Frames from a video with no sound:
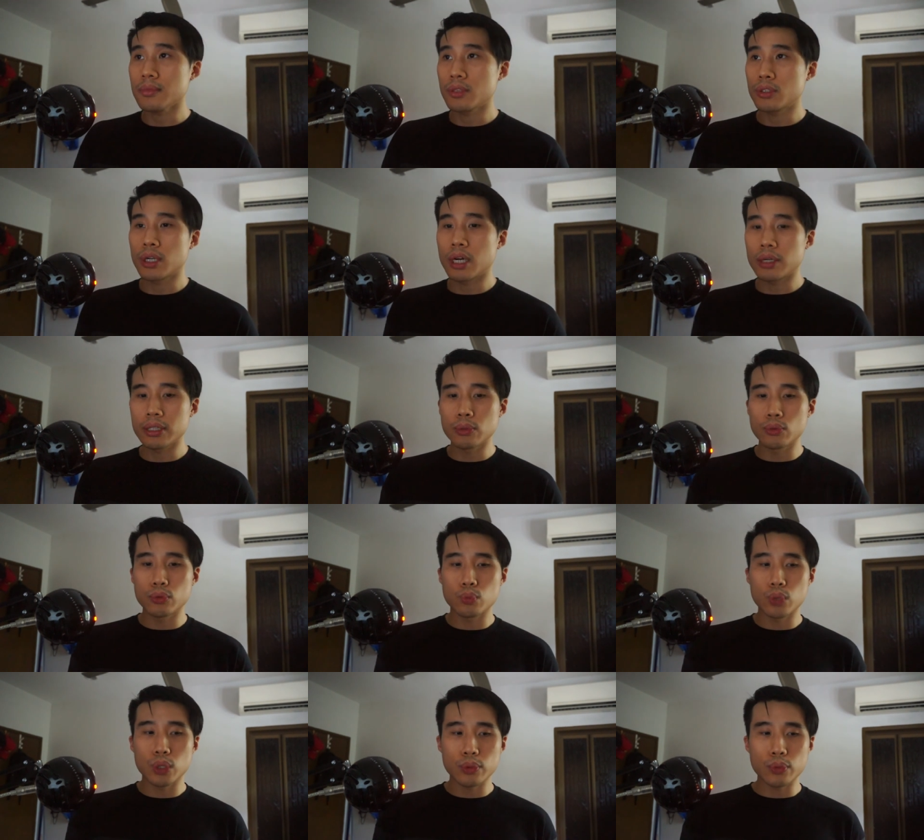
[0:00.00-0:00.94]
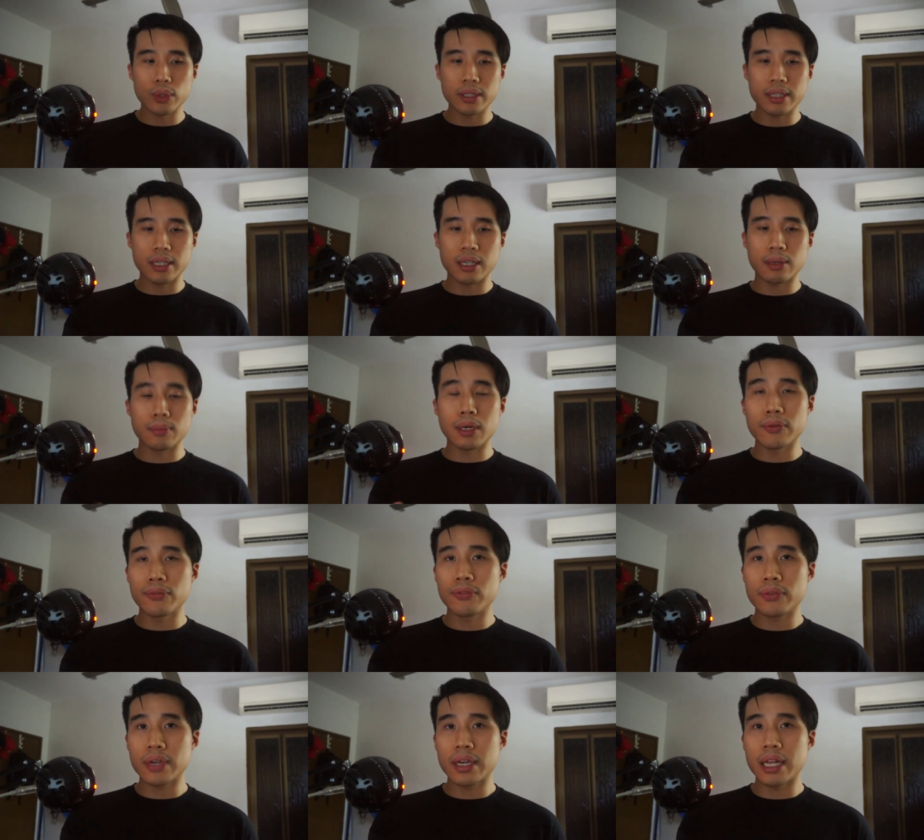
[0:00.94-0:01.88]
So how they would work with
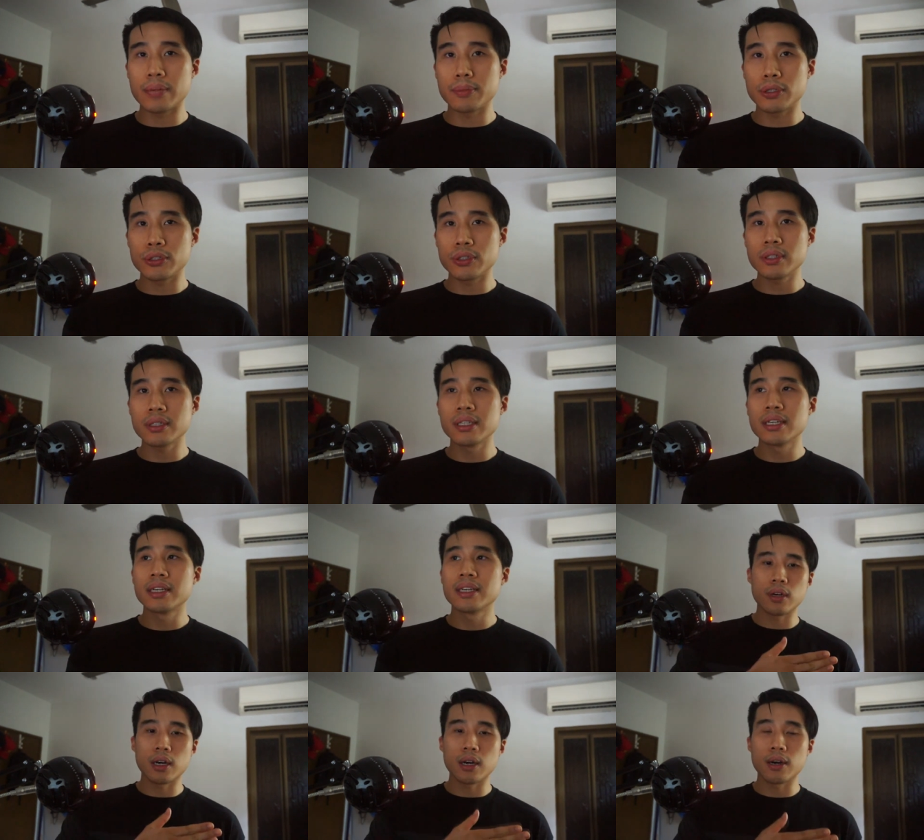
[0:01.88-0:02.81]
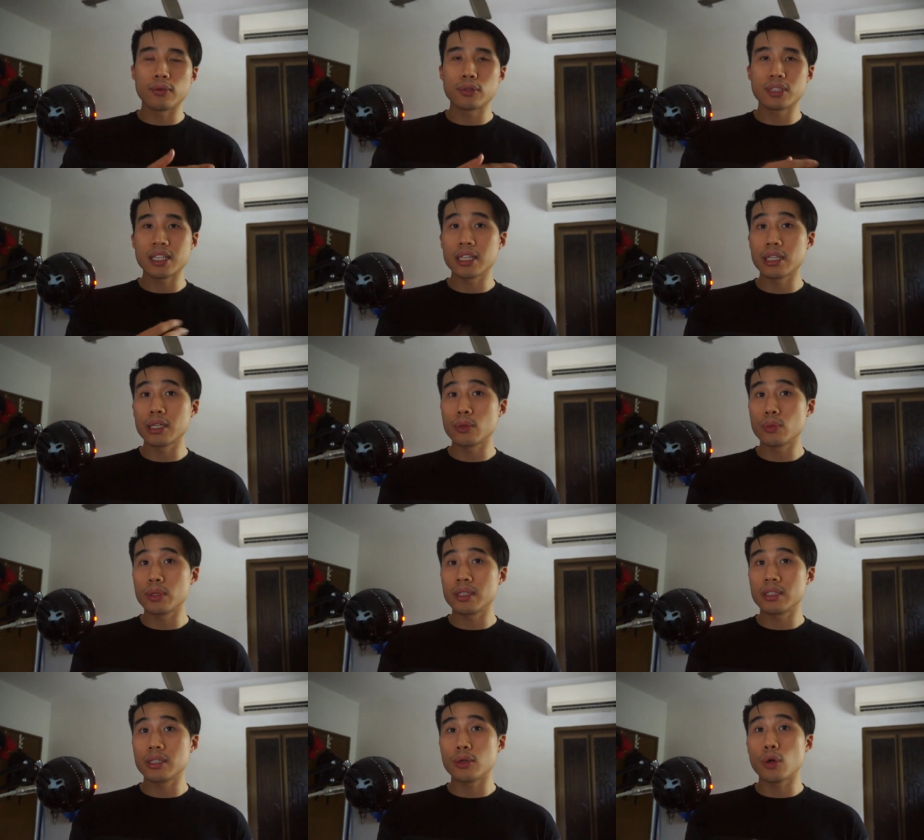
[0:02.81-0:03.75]
mouth animation, starting
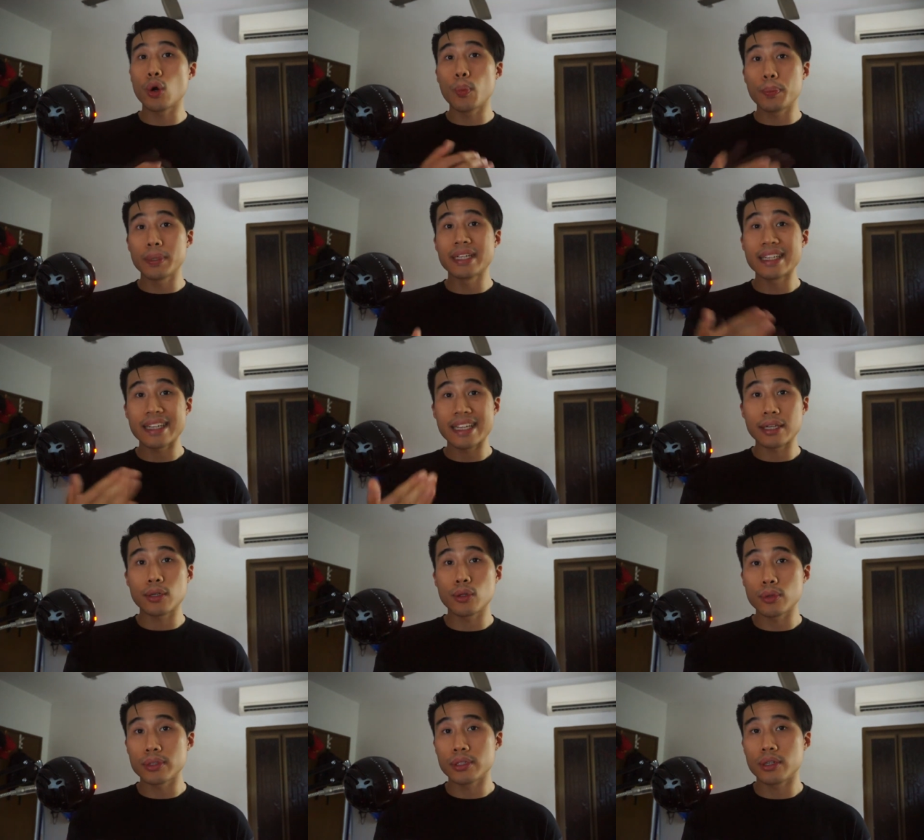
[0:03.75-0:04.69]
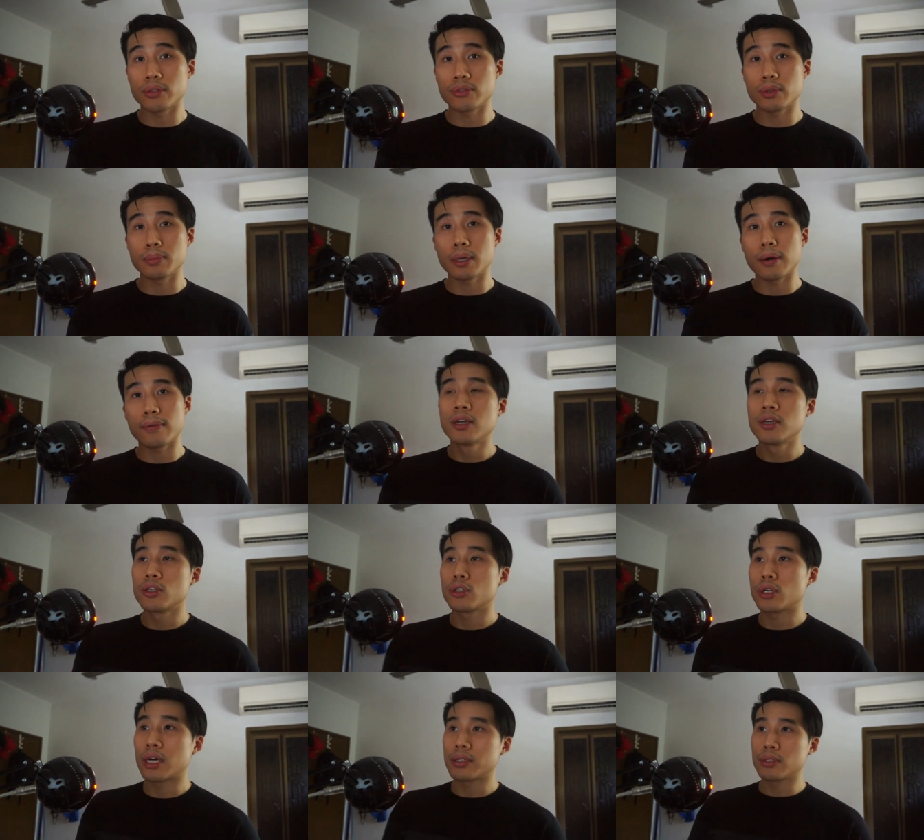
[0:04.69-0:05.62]
with the opening and closing of the mouth.
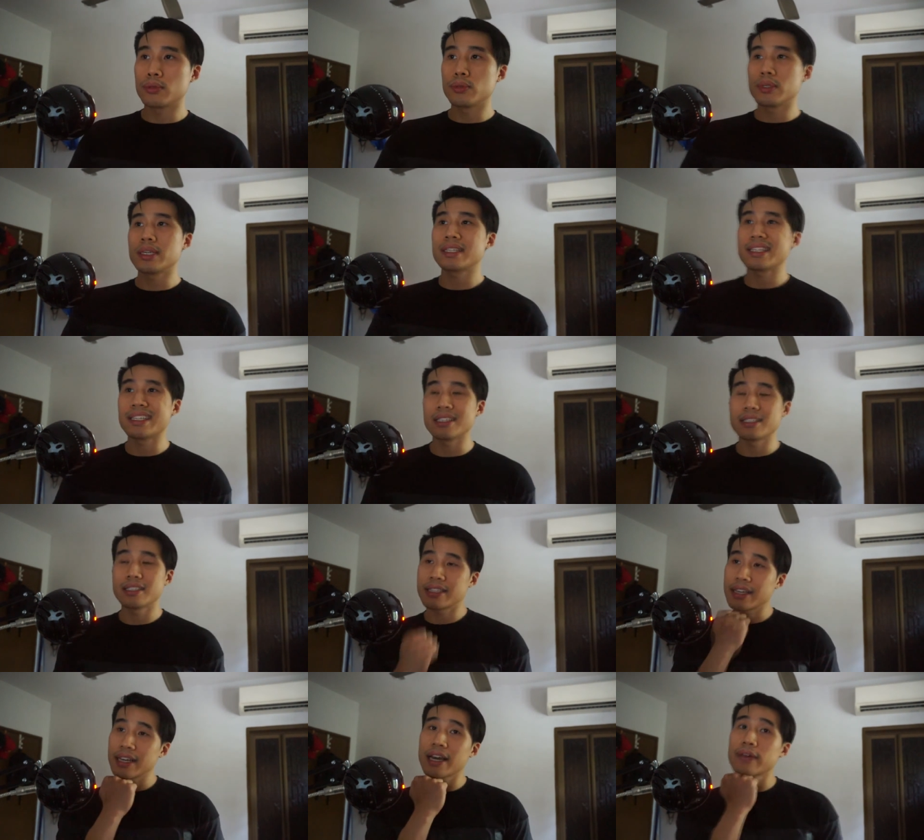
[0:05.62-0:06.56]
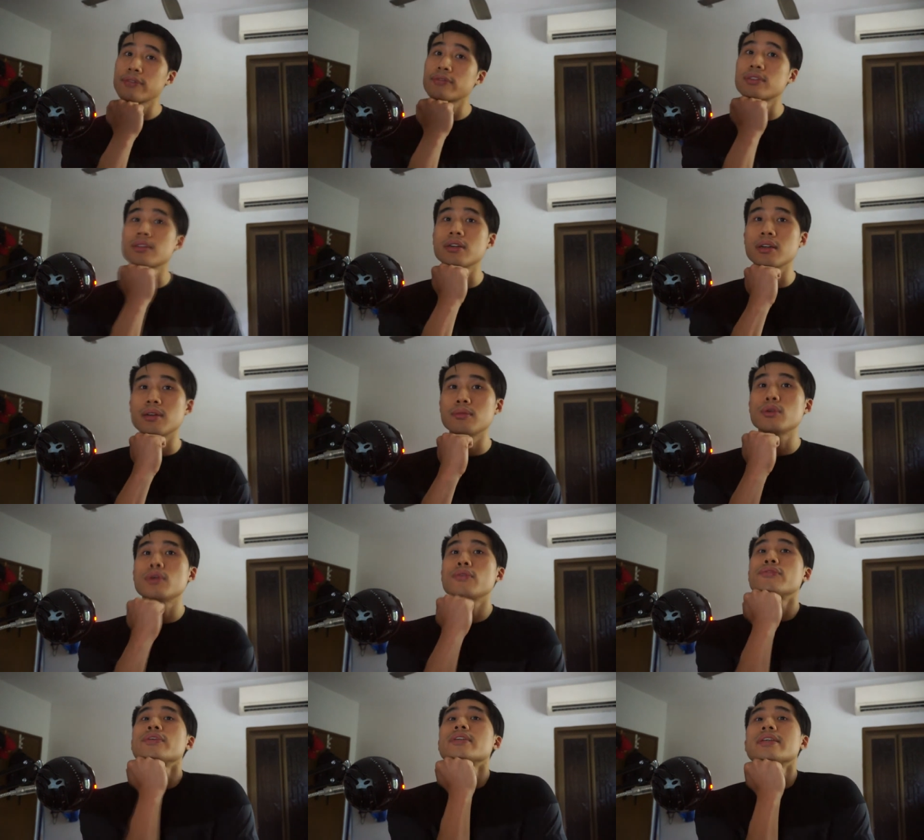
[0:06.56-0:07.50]
So how they do that is they have
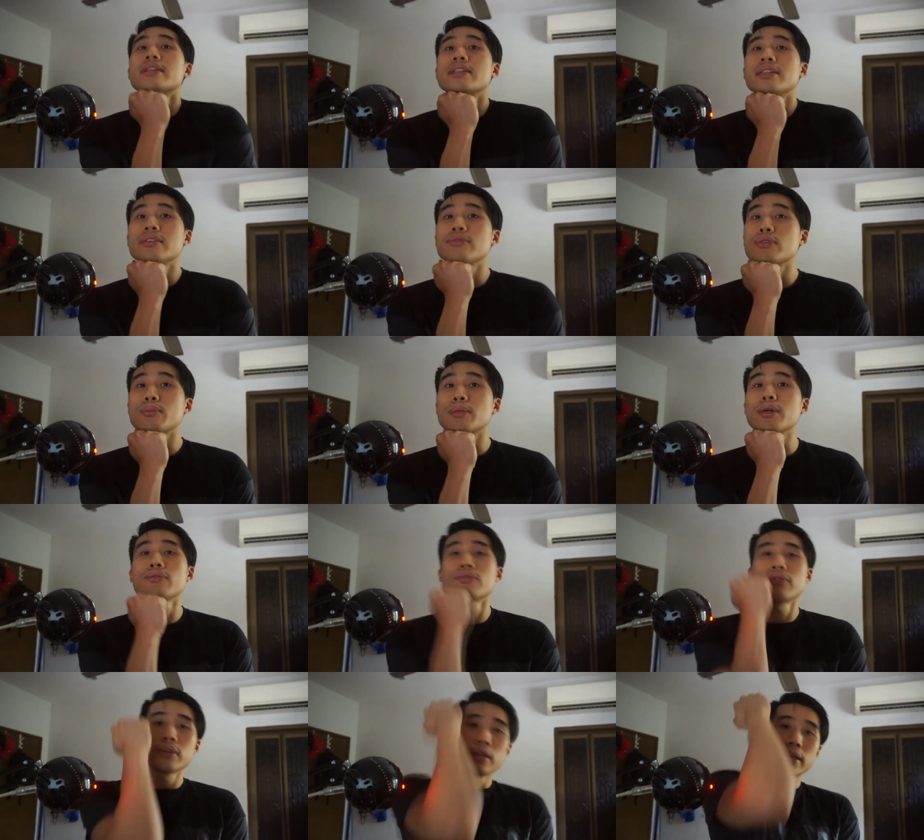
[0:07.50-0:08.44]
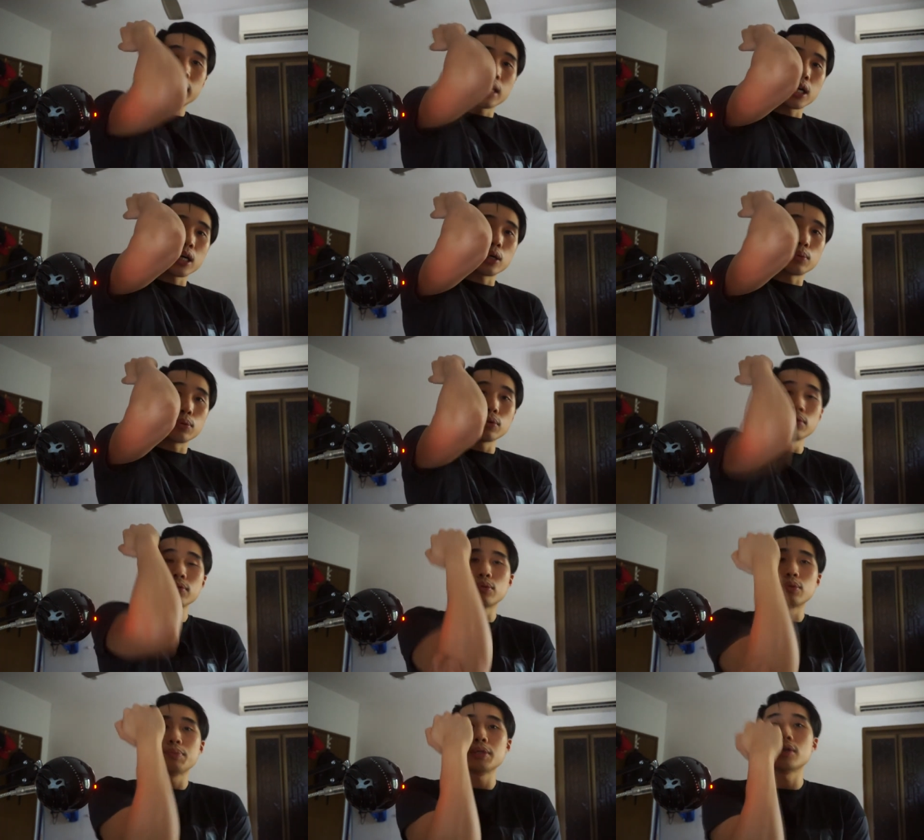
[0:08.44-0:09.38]
your face underneath your mouth, elbow
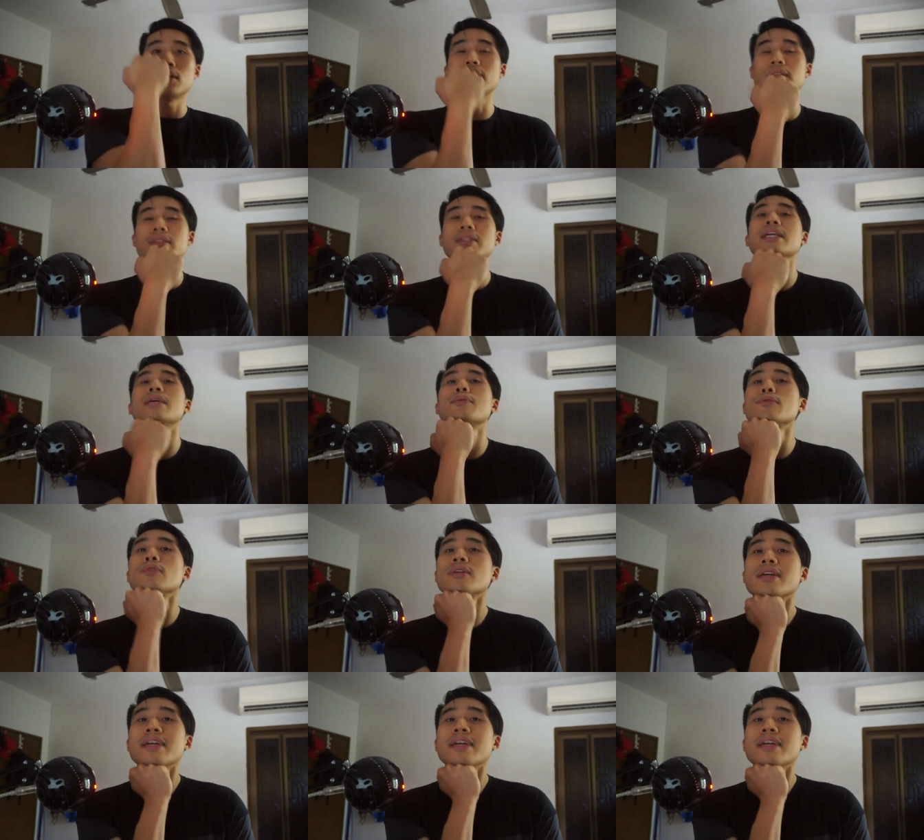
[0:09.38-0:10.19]
will be on the table,